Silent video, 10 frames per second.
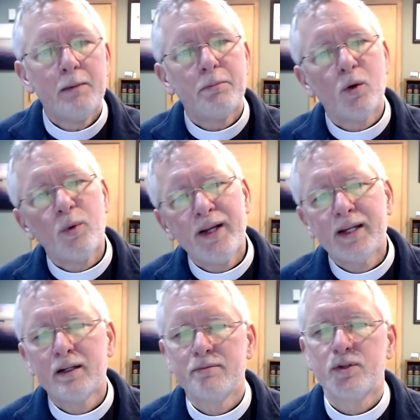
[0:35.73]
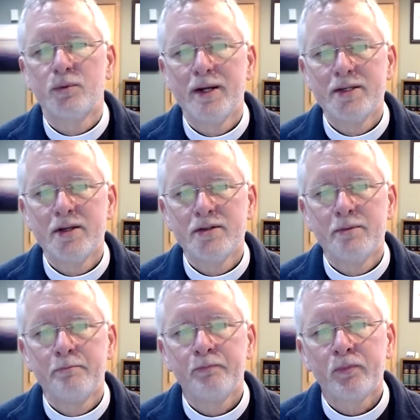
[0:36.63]
But when it comes to
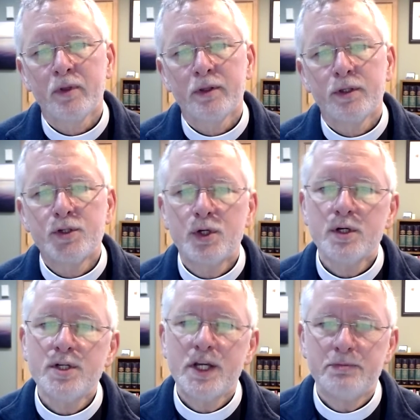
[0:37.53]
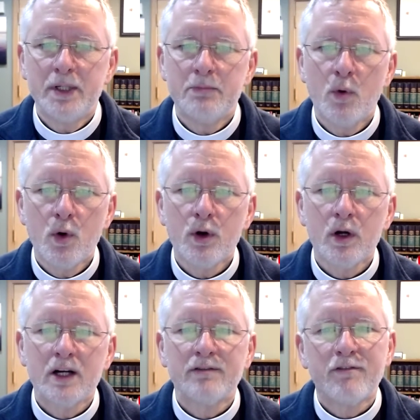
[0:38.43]
racism, the church has been more
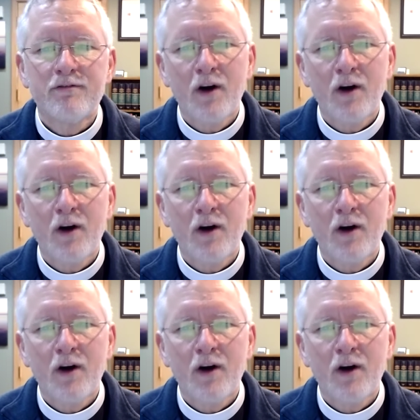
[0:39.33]
of a